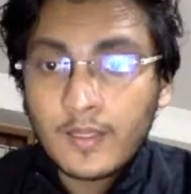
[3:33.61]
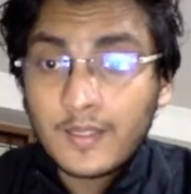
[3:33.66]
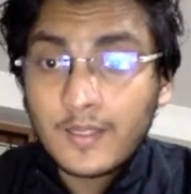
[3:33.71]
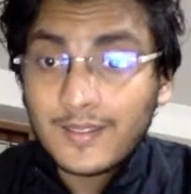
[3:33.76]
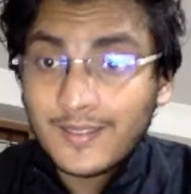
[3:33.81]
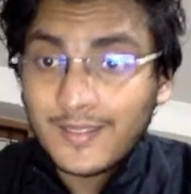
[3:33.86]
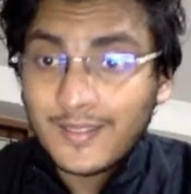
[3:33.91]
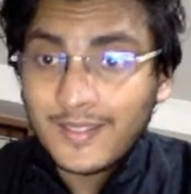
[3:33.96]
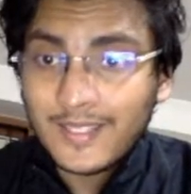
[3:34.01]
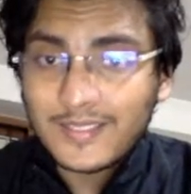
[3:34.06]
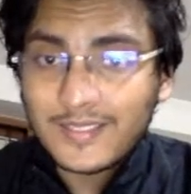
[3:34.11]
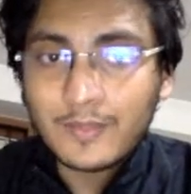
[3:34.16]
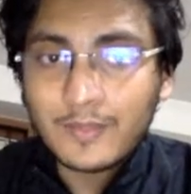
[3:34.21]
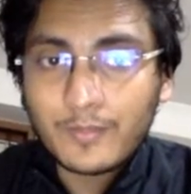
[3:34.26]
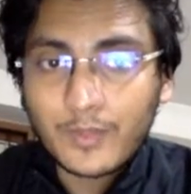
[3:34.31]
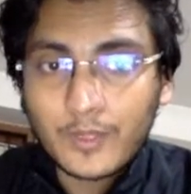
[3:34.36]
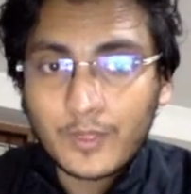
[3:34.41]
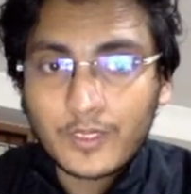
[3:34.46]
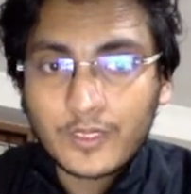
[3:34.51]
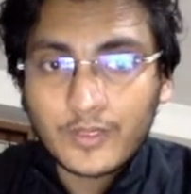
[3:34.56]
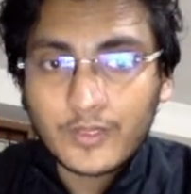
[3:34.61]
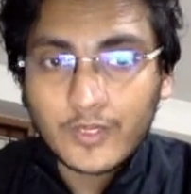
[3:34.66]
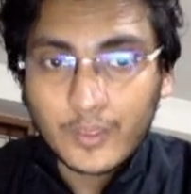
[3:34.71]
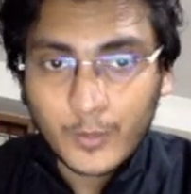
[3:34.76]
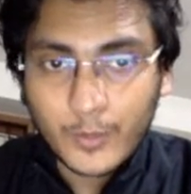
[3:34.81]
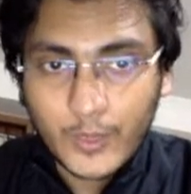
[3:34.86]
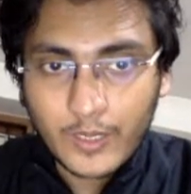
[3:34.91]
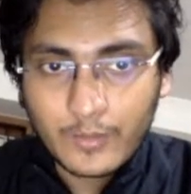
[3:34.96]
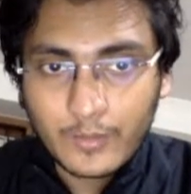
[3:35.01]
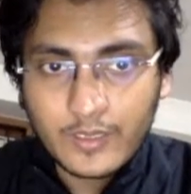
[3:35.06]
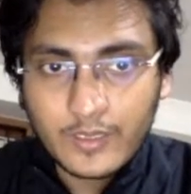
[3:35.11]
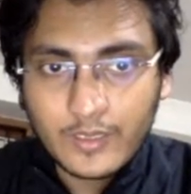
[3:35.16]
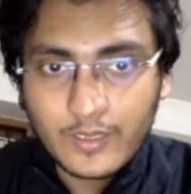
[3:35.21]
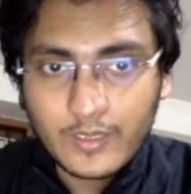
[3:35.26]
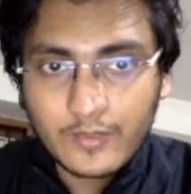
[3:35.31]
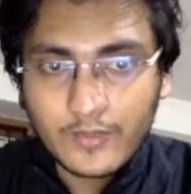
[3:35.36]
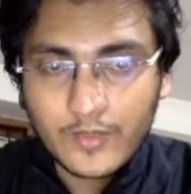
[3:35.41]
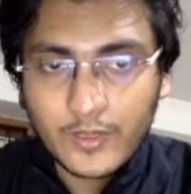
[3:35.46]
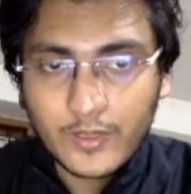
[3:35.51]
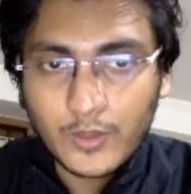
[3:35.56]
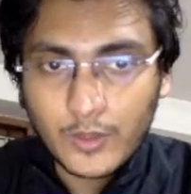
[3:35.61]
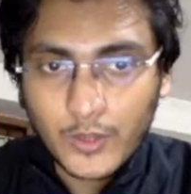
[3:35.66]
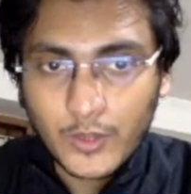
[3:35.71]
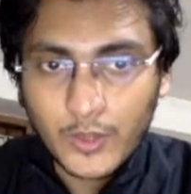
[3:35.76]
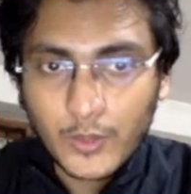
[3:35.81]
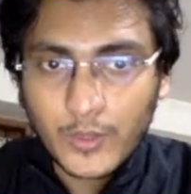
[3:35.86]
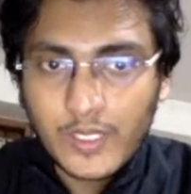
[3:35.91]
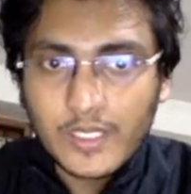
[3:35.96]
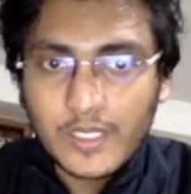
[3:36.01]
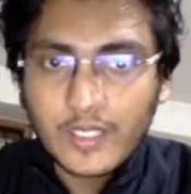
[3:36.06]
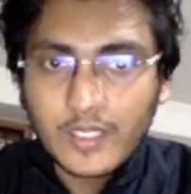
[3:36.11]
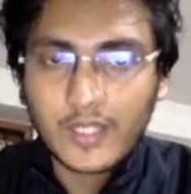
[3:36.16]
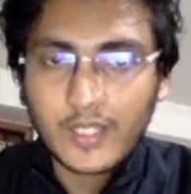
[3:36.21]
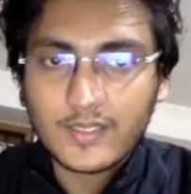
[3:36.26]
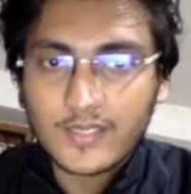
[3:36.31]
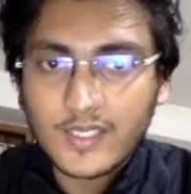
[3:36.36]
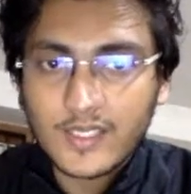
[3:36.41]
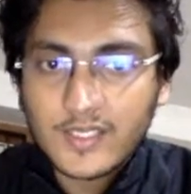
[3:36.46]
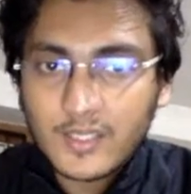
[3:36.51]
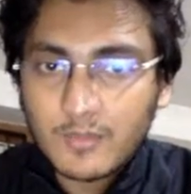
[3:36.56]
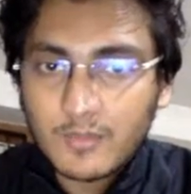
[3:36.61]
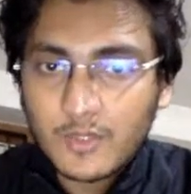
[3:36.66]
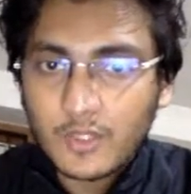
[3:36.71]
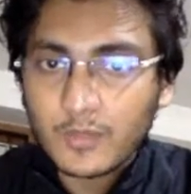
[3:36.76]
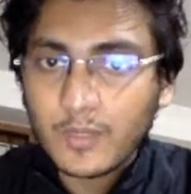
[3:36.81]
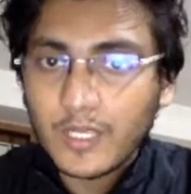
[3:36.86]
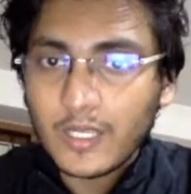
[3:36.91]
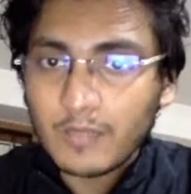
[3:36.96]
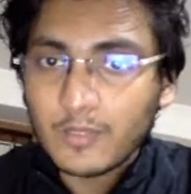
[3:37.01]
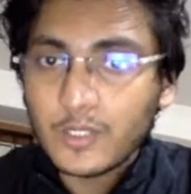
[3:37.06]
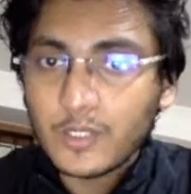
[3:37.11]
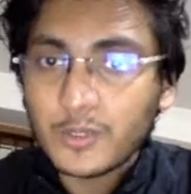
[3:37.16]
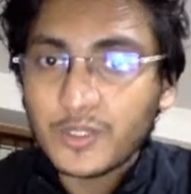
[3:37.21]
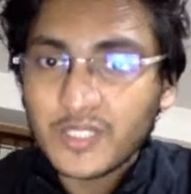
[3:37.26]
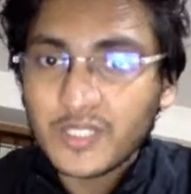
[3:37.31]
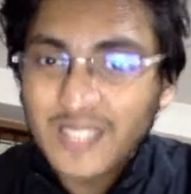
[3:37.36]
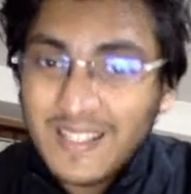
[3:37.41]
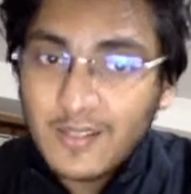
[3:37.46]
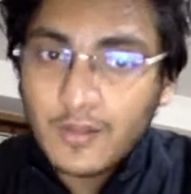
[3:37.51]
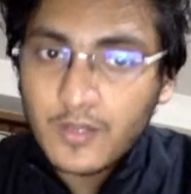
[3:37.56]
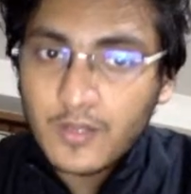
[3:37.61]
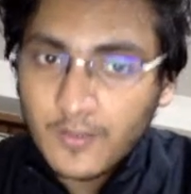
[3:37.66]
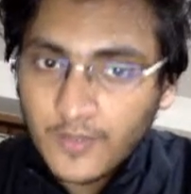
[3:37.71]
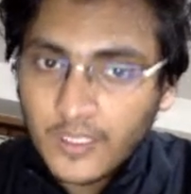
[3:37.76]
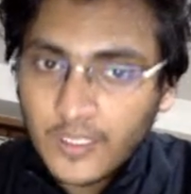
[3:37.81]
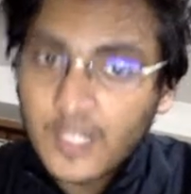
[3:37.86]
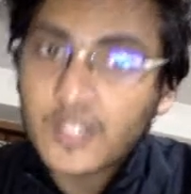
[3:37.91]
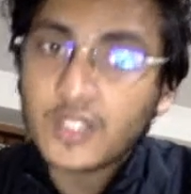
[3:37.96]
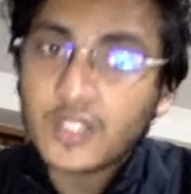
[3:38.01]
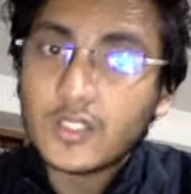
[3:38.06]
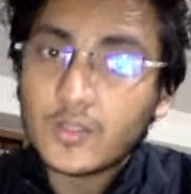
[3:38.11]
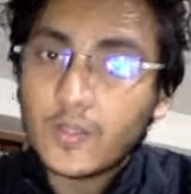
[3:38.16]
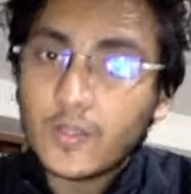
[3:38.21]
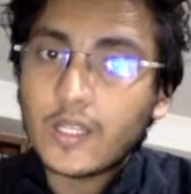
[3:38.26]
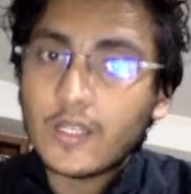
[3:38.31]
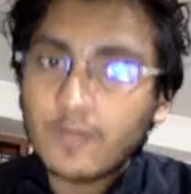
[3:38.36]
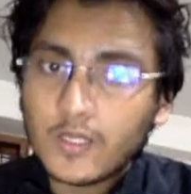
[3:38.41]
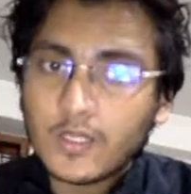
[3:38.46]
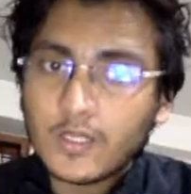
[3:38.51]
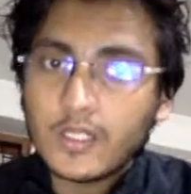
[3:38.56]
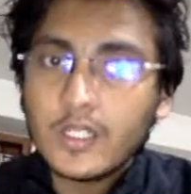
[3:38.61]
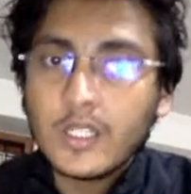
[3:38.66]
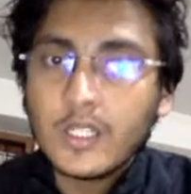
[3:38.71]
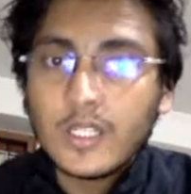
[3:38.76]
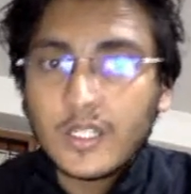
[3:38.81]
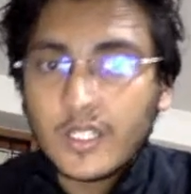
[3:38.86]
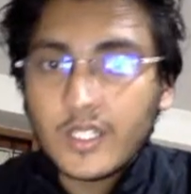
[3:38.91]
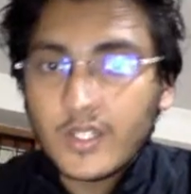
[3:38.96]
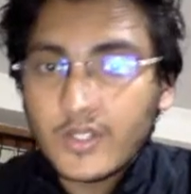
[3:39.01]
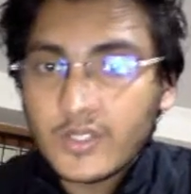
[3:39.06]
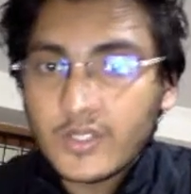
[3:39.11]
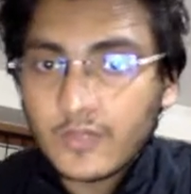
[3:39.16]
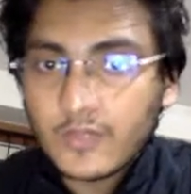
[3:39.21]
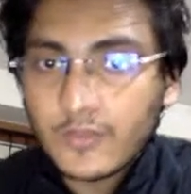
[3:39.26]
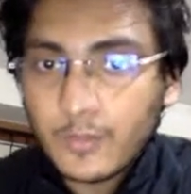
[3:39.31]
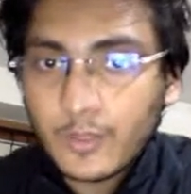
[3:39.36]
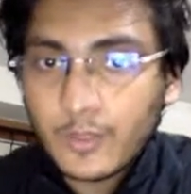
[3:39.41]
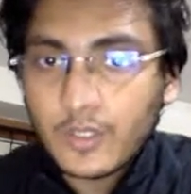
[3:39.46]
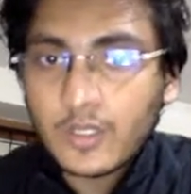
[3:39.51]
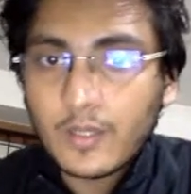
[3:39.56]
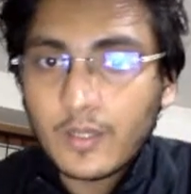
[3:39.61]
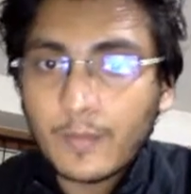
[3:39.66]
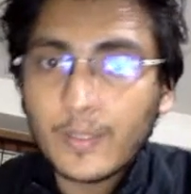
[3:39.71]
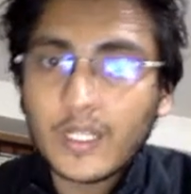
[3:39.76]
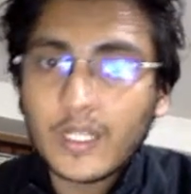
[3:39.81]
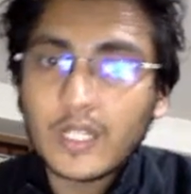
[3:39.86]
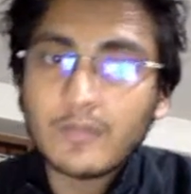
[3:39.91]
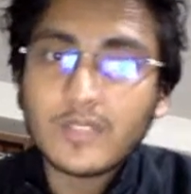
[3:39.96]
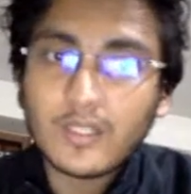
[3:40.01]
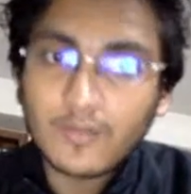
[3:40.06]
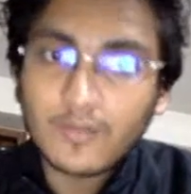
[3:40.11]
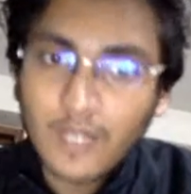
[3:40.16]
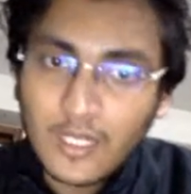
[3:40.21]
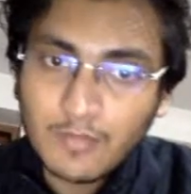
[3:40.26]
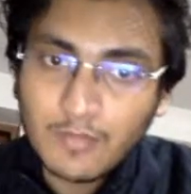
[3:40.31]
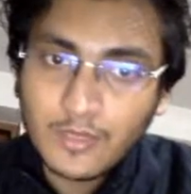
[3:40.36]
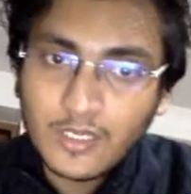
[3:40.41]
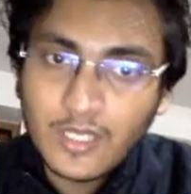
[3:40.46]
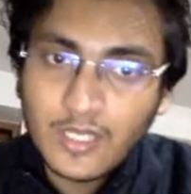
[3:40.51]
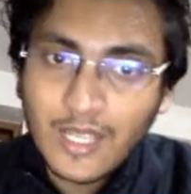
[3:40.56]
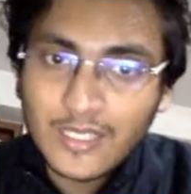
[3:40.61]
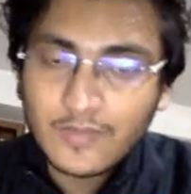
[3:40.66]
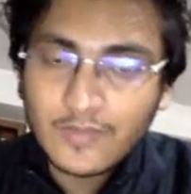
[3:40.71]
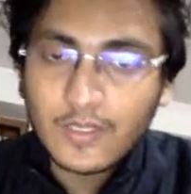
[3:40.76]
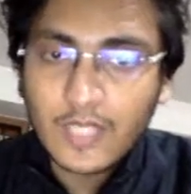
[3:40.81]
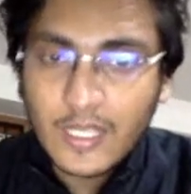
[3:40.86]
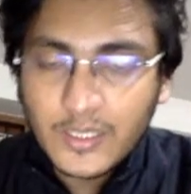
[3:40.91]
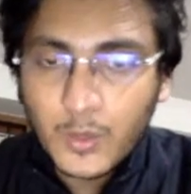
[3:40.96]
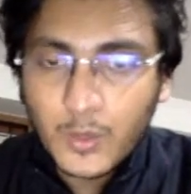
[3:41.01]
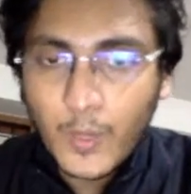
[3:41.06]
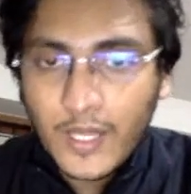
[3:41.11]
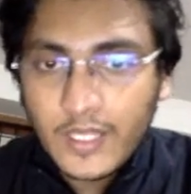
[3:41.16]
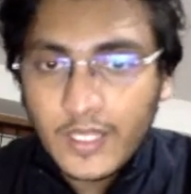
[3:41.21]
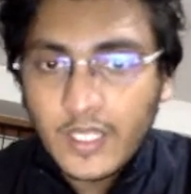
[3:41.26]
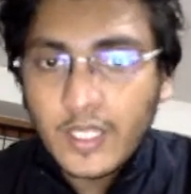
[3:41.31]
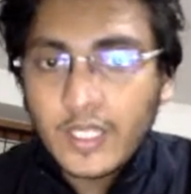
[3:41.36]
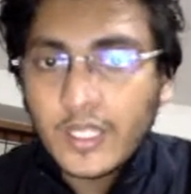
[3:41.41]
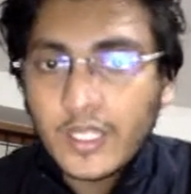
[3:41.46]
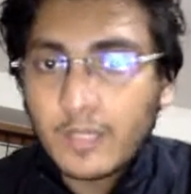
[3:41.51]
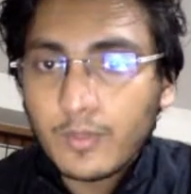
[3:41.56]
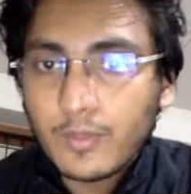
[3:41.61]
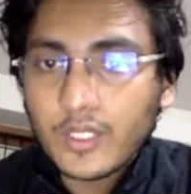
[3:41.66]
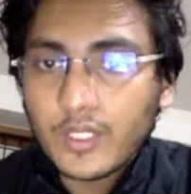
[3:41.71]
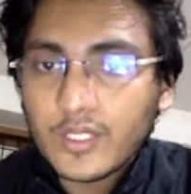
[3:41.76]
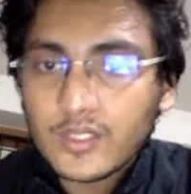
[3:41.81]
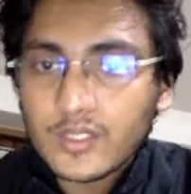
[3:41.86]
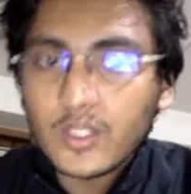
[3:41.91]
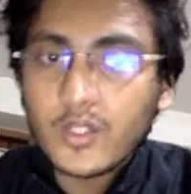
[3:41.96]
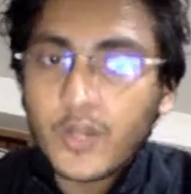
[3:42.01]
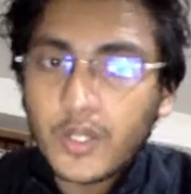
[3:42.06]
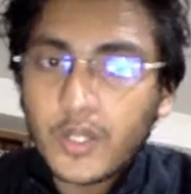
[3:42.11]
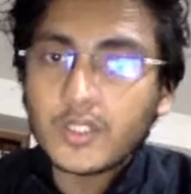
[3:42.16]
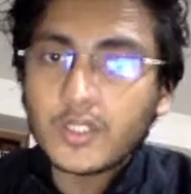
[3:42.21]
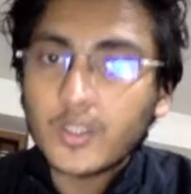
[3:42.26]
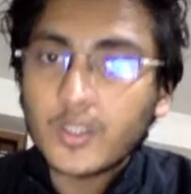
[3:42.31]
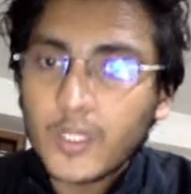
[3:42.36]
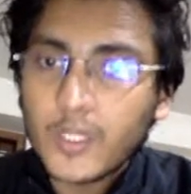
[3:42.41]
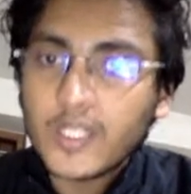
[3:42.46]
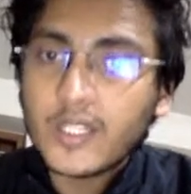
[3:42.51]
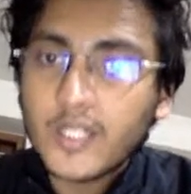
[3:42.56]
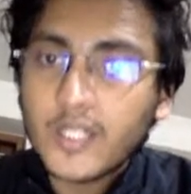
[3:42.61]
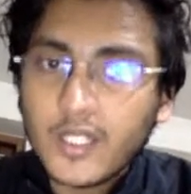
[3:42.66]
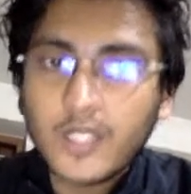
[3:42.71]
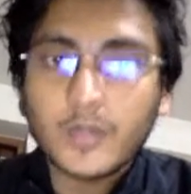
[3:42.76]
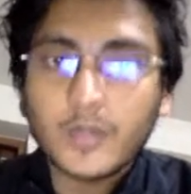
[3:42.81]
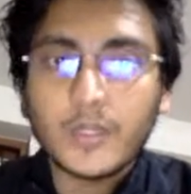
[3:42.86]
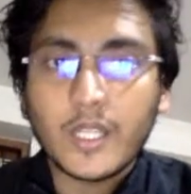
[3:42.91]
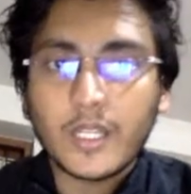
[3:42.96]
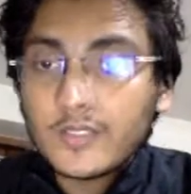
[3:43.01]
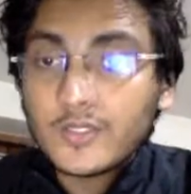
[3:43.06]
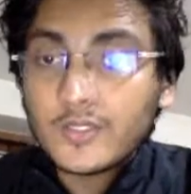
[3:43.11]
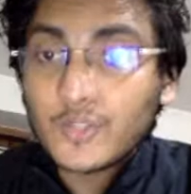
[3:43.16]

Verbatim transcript: the next important requirement, if we go through it, the system should be able to send notifications whenever the reserved book becomes available as well as when the book is not returned within the due date.